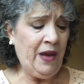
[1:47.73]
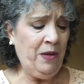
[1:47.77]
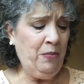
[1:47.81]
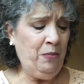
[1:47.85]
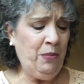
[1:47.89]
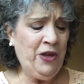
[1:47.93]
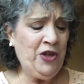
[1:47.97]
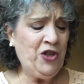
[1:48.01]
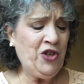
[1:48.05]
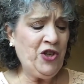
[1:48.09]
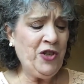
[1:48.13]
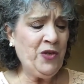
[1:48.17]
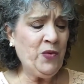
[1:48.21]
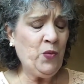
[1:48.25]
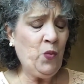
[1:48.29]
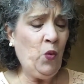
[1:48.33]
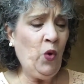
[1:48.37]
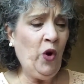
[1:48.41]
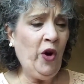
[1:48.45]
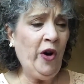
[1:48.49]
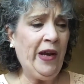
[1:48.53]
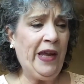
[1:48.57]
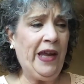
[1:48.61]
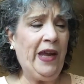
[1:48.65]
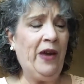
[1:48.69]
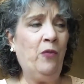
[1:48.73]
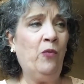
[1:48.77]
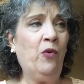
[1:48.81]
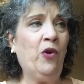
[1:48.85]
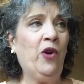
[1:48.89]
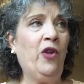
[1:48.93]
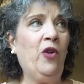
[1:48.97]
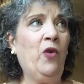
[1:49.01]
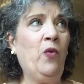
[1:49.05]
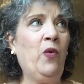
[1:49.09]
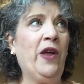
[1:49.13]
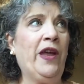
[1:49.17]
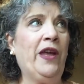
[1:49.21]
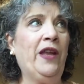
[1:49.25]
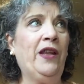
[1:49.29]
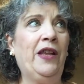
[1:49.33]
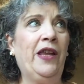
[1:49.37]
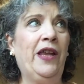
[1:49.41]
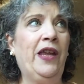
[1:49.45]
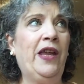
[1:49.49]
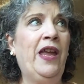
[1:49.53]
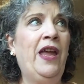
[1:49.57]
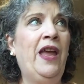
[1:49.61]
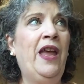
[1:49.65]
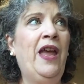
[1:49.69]
but just working real
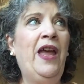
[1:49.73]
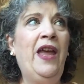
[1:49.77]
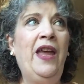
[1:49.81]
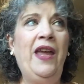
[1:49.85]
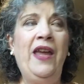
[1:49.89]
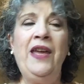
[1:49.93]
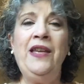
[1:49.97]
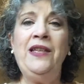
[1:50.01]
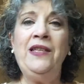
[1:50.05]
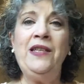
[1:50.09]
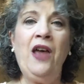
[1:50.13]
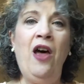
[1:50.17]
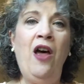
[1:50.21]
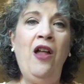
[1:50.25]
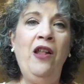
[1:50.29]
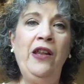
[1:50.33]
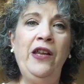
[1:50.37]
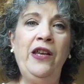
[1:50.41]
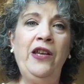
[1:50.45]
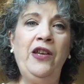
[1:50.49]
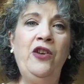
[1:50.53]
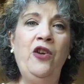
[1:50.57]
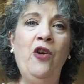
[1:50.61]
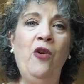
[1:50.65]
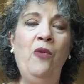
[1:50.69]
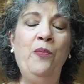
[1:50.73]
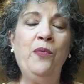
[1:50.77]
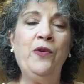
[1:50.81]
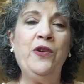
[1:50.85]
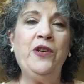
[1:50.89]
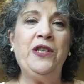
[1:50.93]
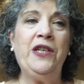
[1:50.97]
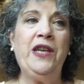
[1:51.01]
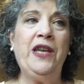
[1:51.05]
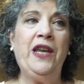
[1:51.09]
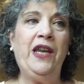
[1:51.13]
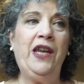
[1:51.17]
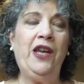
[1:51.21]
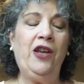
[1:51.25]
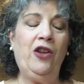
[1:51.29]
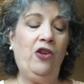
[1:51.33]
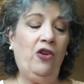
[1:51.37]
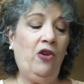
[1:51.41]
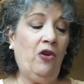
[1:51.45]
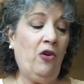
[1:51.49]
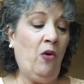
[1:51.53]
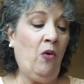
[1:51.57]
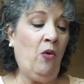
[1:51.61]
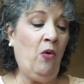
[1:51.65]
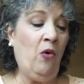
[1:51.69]
quickly. It's all in no
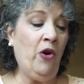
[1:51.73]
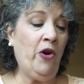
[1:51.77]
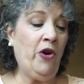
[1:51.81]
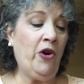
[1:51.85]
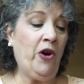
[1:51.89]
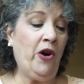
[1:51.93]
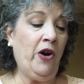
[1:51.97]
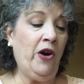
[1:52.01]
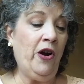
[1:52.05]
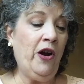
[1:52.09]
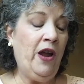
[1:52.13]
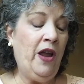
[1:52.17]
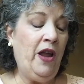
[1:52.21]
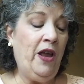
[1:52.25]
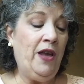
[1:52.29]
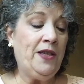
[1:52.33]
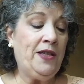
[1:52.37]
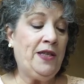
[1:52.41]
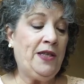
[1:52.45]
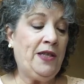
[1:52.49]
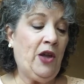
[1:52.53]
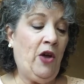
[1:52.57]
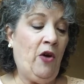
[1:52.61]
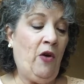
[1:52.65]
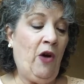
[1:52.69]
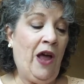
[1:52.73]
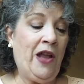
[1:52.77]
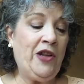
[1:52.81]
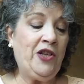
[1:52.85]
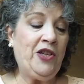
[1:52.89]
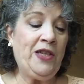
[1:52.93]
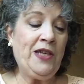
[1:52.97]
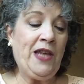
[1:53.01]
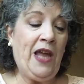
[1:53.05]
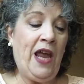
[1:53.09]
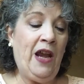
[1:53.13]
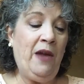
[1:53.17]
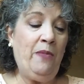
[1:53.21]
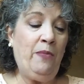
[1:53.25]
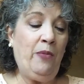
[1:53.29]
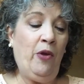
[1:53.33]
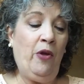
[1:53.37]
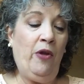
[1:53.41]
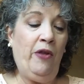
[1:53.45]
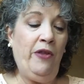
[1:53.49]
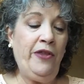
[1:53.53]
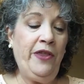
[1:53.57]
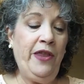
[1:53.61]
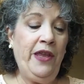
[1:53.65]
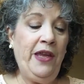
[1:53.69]
particular order, so I'll just kind of
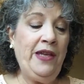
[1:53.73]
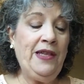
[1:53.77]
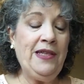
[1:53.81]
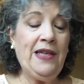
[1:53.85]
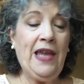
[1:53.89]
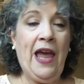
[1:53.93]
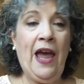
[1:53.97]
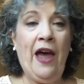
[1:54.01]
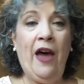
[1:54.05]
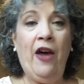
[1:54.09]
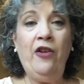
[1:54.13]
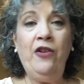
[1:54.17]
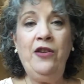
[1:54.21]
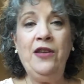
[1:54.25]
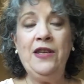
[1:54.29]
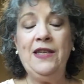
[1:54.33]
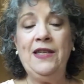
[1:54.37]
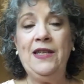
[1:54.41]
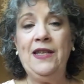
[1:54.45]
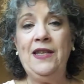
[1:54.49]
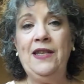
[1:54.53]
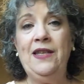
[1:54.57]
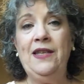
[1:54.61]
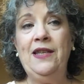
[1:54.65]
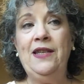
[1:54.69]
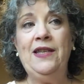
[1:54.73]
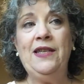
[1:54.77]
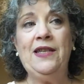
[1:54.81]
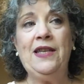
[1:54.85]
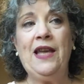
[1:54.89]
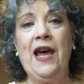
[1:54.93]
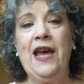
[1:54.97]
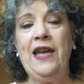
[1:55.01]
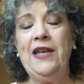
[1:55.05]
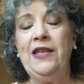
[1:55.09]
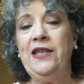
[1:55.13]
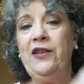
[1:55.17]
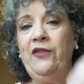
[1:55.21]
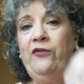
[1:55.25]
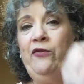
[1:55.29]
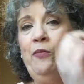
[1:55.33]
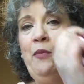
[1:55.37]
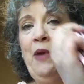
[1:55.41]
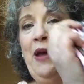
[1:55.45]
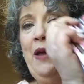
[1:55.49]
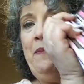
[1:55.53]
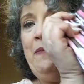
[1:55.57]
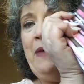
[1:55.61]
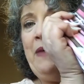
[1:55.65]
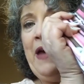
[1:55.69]
pull things out. This is the size of
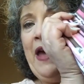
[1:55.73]
my